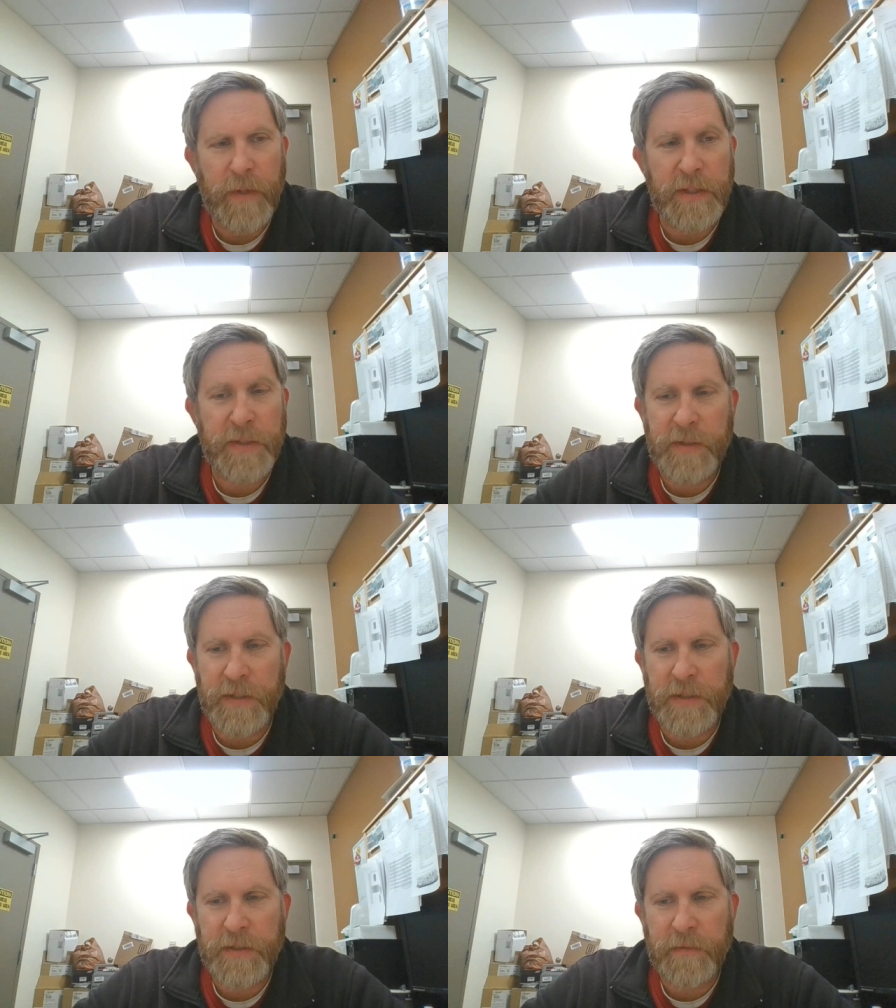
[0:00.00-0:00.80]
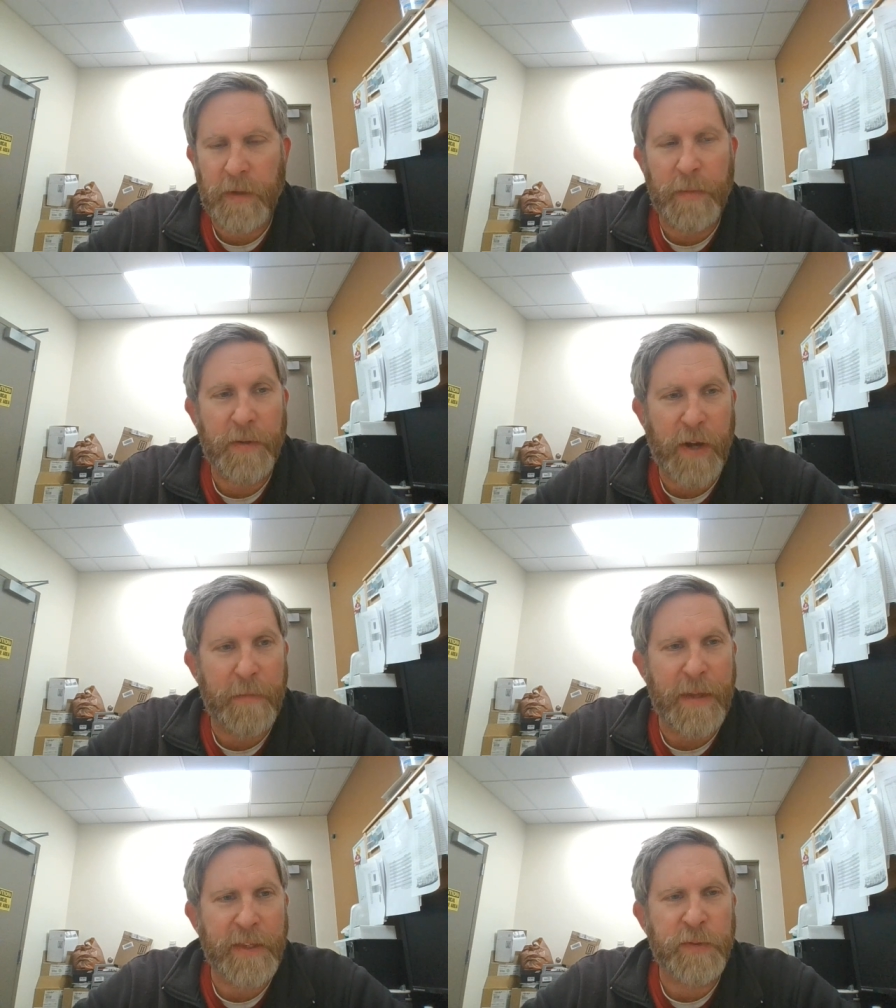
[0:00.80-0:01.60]
This is, I'm going to try
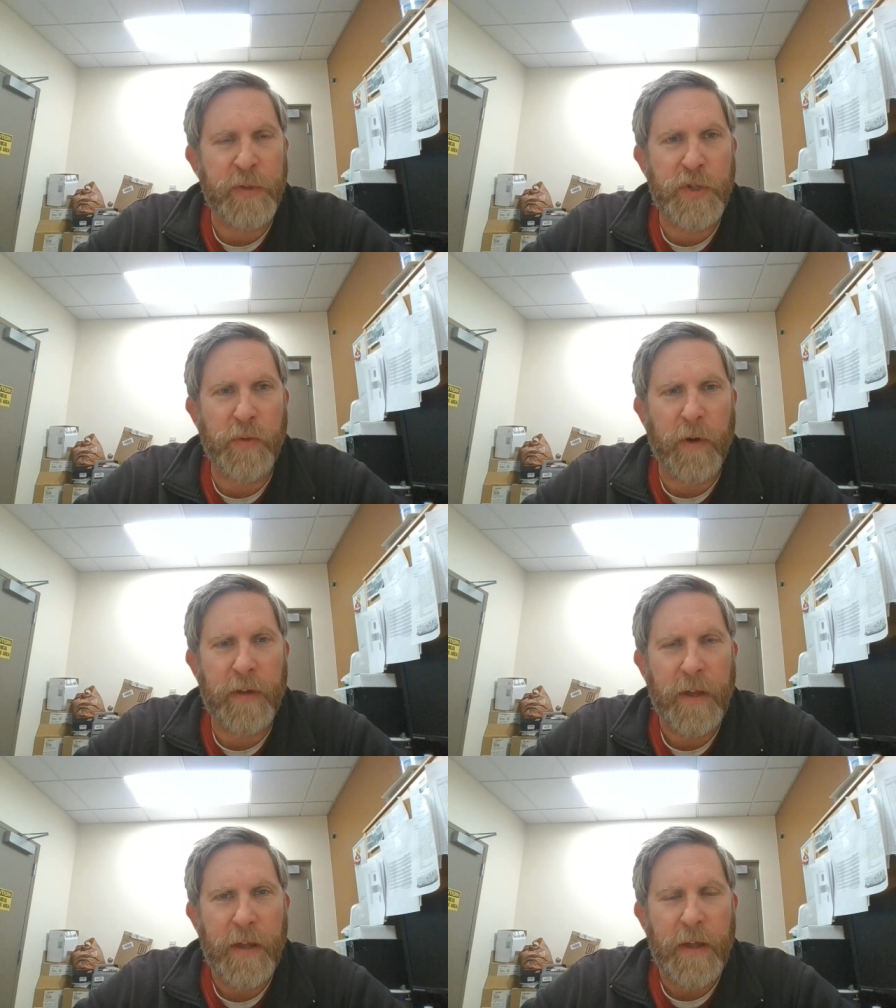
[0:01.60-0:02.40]
and make this one short.